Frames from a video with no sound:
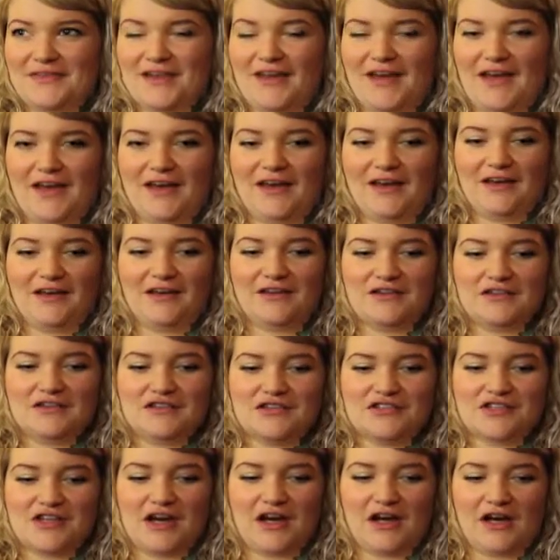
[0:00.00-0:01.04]

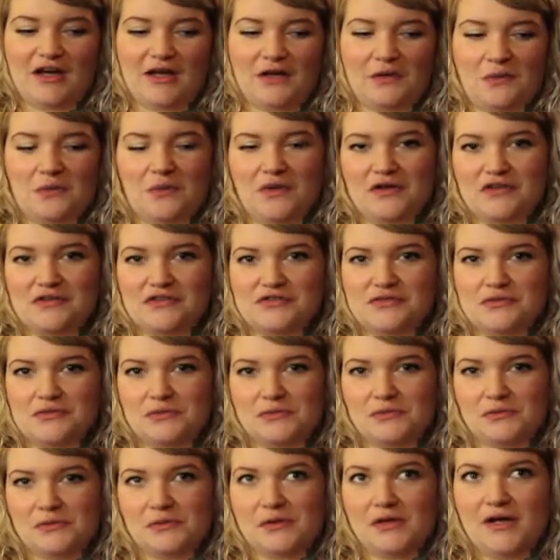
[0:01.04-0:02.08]
And I want
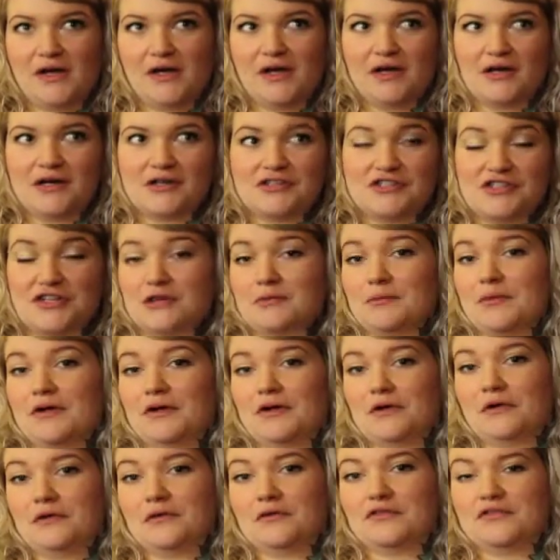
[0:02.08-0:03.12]
to share my
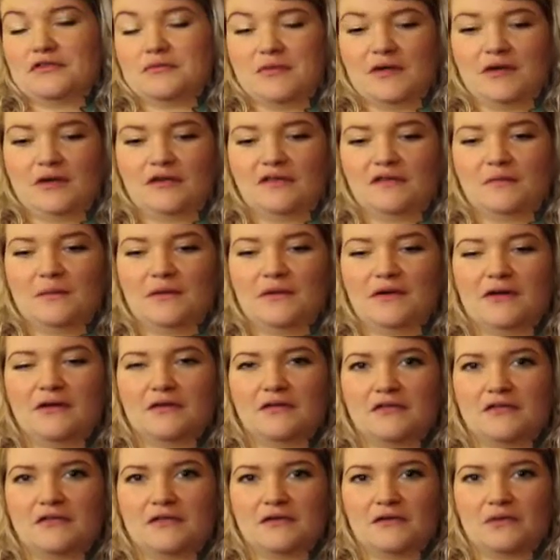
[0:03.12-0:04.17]
knowledge and my
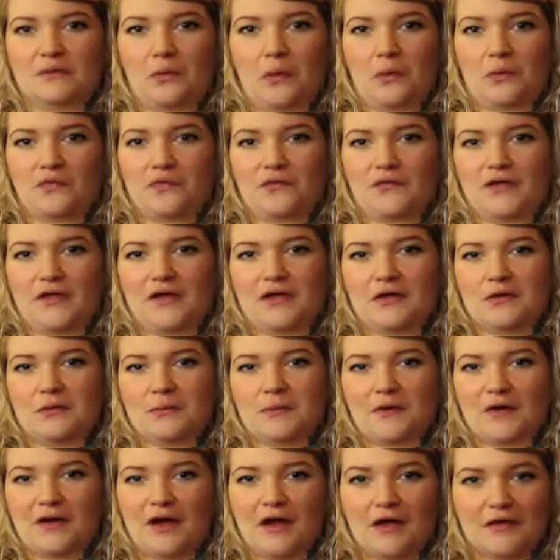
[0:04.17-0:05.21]
experience to hopefully
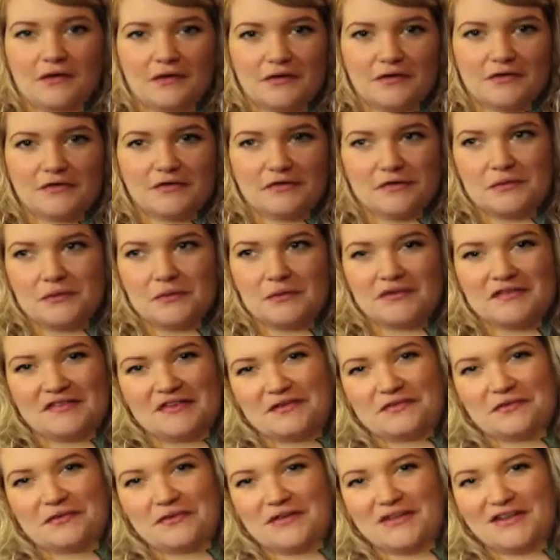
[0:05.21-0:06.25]
help others who are
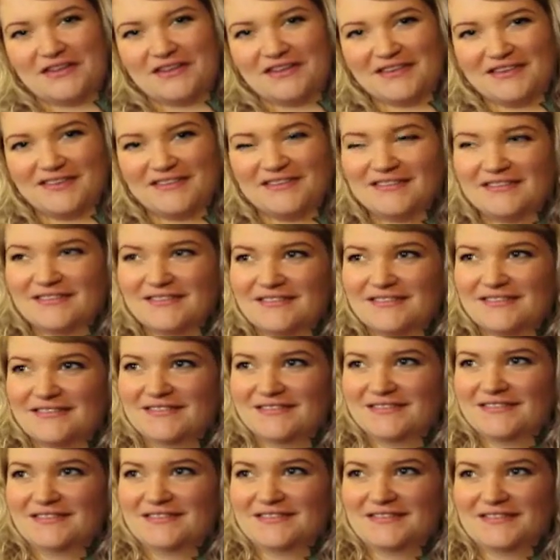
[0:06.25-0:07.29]
suffering.
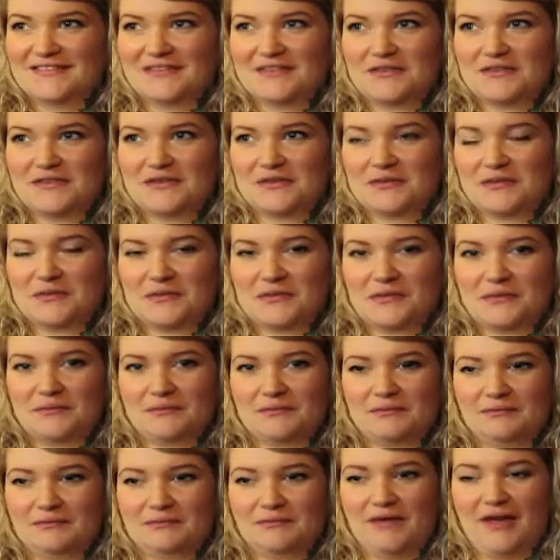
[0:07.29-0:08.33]
Right on.
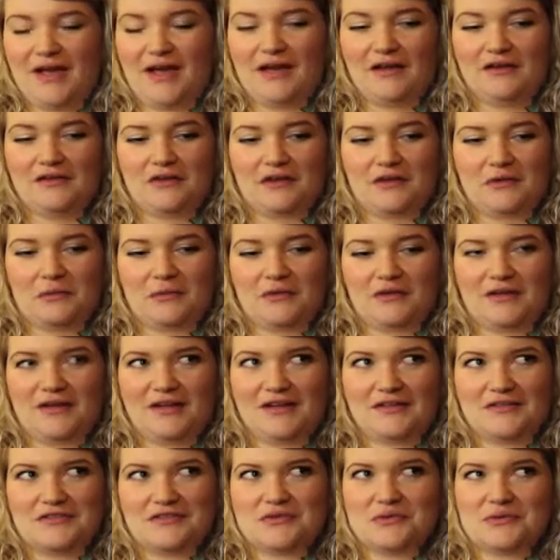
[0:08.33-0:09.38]
And I would
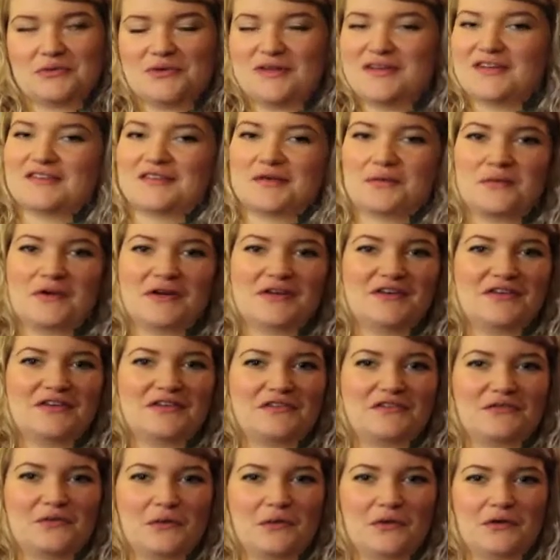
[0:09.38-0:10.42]
like to raise
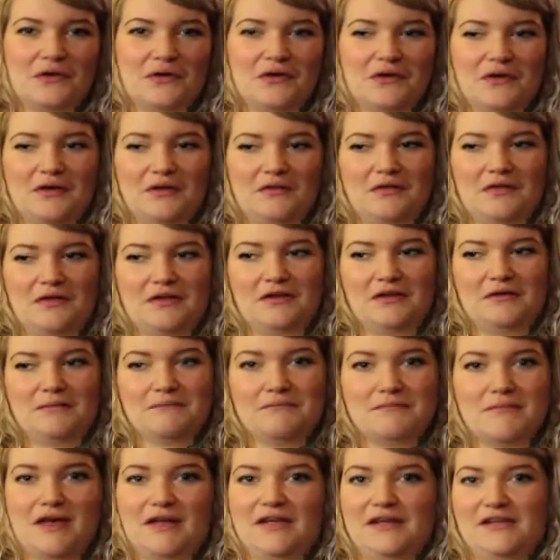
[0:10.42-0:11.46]
awareness for the
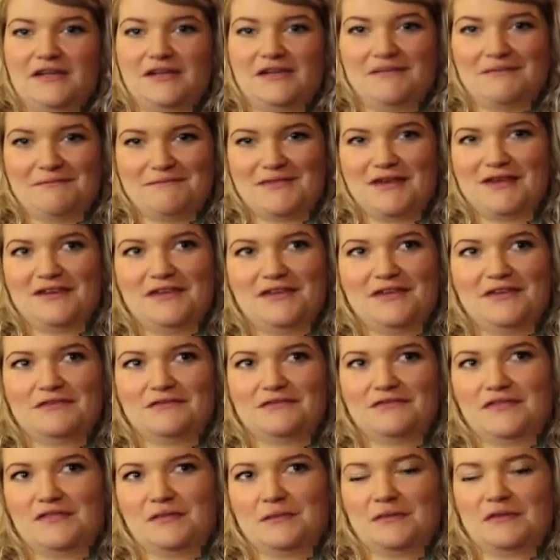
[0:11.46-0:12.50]
many, many
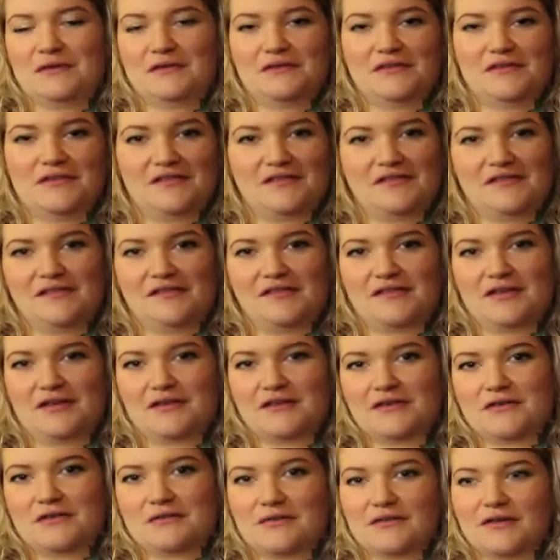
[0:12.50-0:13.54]
invisible illnesses that
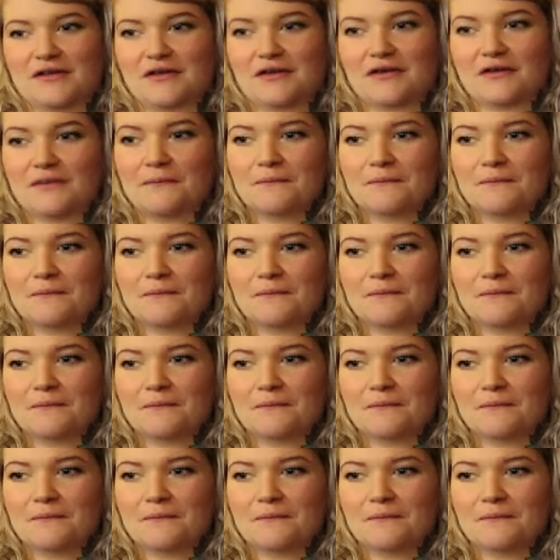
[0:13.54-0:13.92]
are out there.